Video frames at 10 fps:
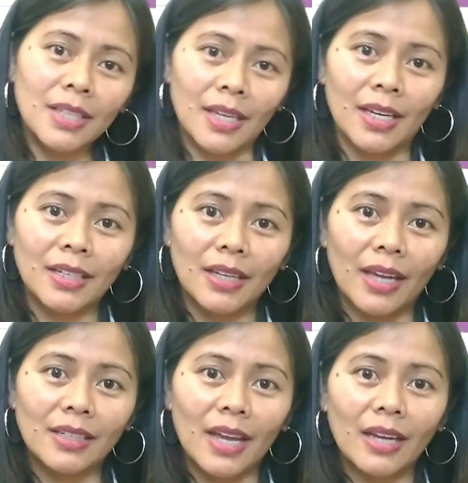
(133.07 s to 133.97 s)
kid,
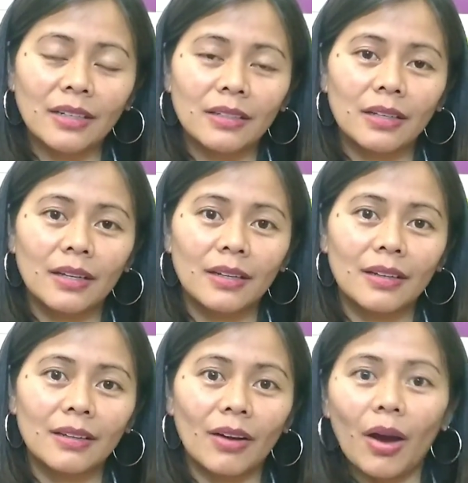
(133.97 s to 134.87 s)
and then,
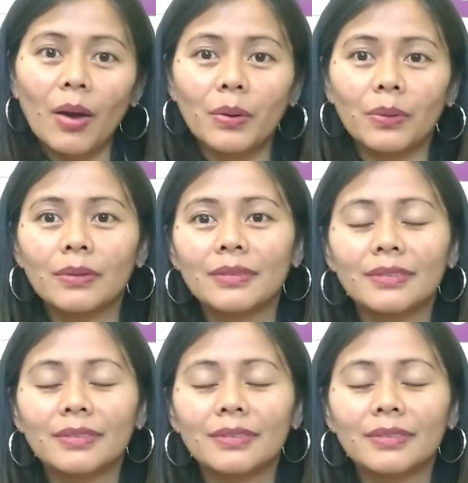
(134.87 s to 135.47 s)
oh,